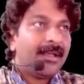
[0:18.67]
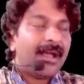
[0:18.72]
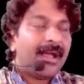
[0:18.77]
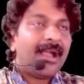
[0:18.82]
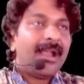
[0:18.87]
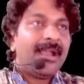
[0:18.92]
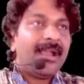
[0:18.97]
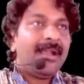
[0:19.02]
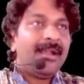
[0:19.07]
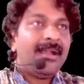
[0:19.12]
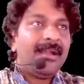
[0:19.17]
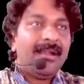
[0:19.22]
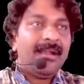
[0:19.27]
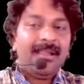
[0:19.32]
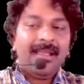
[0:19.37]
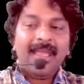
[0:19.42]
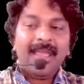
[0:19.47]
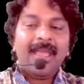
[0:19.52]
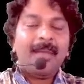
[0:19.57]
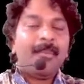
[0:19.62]
And
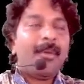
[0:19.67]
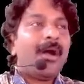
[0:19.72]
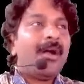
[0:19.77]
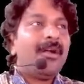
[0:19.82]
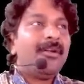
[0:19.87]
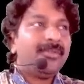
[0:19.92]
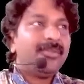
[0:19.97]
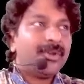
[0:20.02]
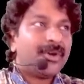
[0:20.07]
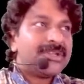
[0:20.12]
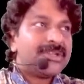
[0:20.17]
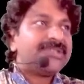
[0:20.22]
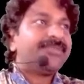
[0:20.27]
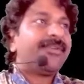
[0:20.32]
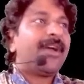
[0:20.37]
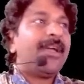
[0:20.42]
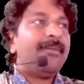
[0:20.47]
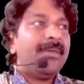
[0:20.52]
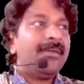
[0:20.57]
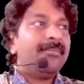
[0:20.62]
among those
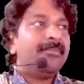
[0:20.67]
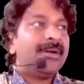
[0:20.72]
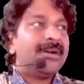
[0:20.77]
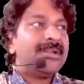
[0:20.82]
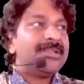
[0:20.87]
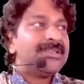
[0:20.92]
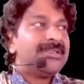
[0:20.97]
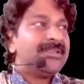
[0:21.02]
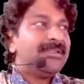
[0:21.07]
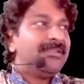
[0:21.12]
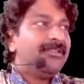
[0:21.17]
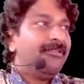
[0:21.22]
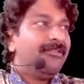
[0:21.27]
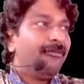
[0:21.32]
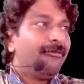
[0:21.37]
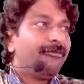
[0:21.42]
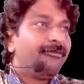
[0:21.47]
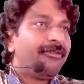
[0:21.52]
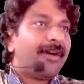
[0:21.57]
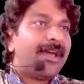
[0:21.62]
5 members,
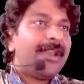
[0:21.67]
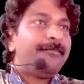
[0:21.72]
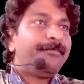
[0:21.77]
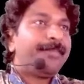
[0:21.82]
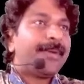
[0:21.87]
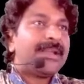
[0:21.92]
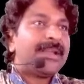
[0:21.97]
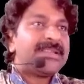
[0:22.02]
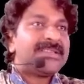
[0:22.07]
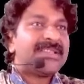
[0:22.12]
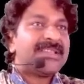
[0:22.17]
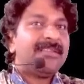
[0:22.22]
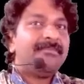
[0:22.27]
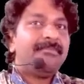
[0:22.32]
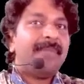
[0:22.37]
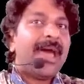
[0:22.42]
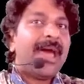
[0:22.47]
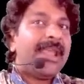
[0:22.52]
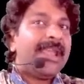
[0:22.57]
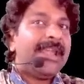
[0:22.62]
one person
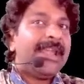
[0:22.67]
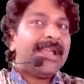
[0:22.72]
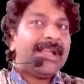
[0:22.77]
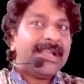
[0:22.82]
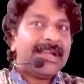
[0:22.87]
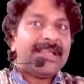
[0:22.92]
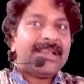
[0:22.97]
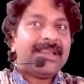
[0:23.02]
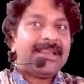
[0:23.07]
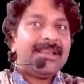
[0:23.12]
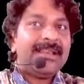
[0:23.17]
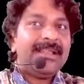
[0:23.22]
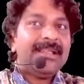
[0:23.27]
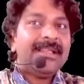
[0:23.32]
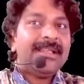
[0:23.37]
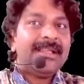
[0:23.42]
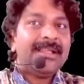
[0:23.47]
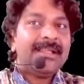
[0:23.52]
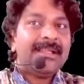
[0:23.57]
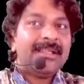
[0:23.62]
married a girl.
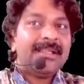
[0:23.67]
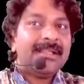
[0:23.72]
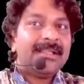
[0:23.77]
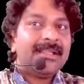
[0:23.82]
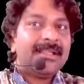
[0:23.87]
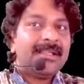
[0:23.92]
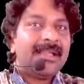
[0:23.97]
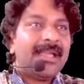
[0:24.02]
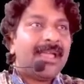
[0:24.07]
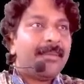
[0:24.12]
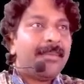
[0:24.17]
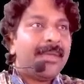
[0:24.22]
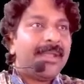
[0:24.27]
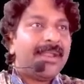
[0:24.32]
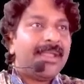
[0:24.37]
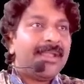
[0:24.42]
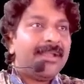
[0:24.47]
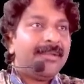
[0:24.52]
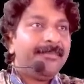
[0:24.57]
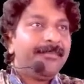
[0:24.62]
Am I
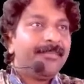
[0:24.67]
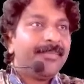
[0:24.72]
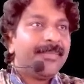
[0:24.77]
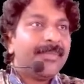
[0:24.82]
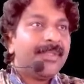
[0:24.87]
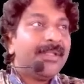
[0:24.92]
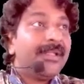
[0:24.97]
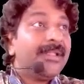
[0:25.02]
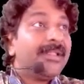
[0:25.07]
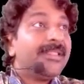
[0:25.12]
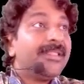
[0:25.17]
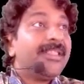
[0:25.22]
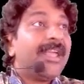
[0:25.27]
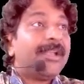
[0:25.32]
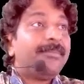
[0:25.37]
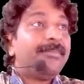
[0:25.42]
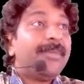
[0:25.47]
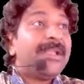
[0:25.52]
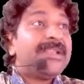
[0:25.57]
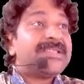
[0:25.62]
right? That
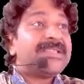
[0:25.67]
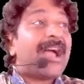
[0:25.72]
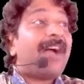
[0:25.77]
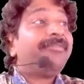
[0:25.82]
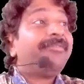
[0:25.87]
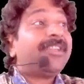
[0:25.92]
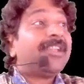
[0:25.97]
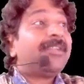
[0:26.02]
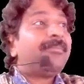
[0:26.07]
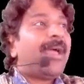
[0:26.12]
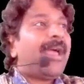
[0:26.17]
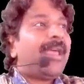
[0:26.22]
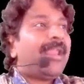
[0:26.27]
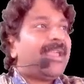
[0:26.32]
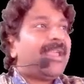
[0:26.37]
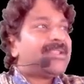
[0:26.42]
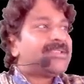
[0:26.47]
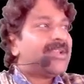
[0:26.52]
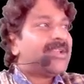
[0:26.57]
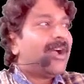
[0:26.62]
means after
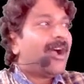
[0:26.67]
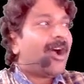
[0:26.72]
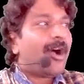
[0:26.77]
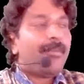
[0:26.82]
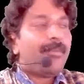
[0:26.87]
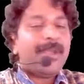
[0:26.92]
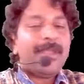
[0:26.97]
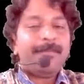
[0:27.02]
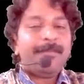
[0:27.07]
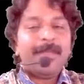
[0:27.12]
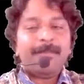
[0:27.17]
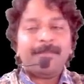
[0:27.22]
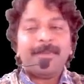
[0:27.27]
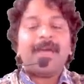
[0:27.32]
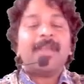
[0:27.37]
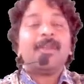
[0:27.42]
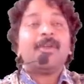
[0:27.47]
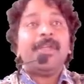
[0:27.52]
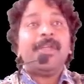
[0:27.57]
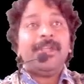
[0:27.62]
marriage, how many people
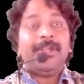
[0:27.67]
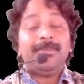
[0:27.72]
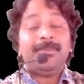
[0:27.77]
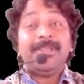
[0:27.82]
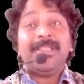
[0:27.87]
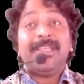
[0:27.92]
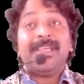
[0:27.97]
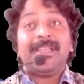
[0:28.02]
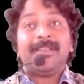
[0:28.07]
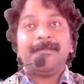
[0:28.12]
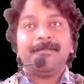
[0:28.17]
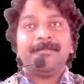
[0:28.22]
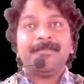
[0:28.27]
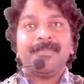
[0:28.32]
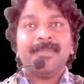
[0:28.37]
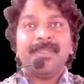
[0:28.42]
are going to be there?